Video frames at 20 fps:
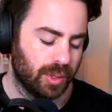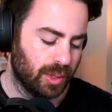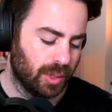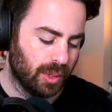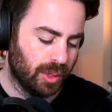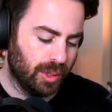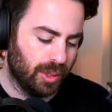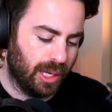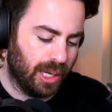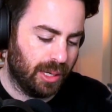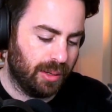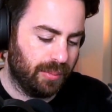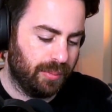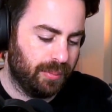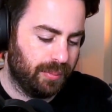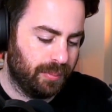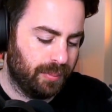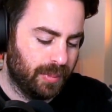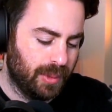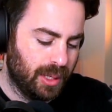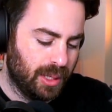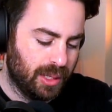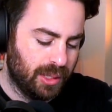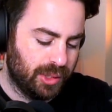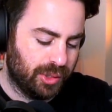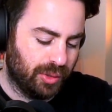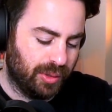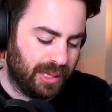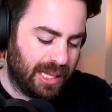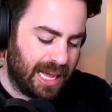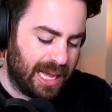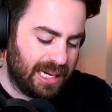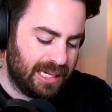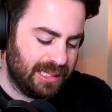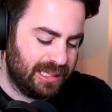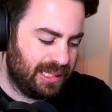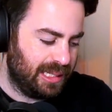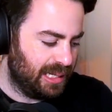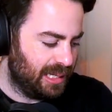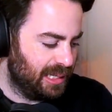Yeah. So that is
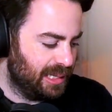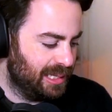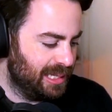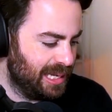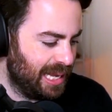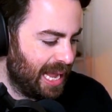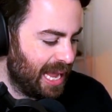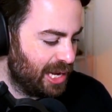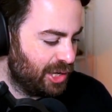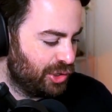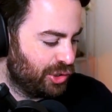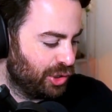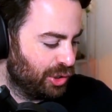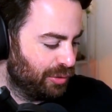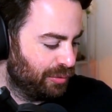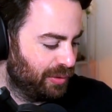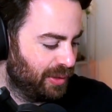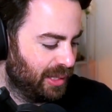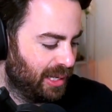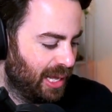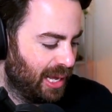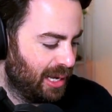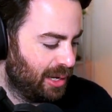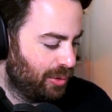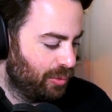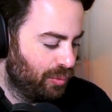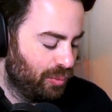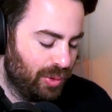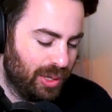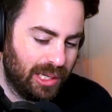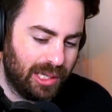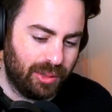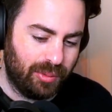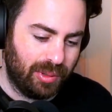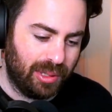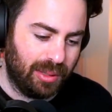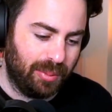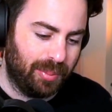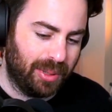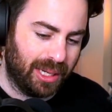the engine of the deck. Really,
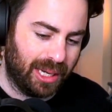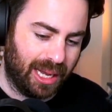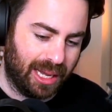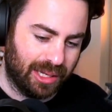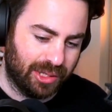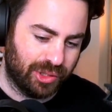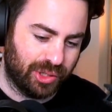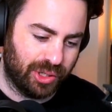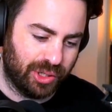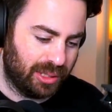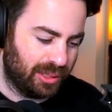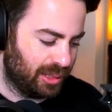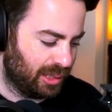really big engine.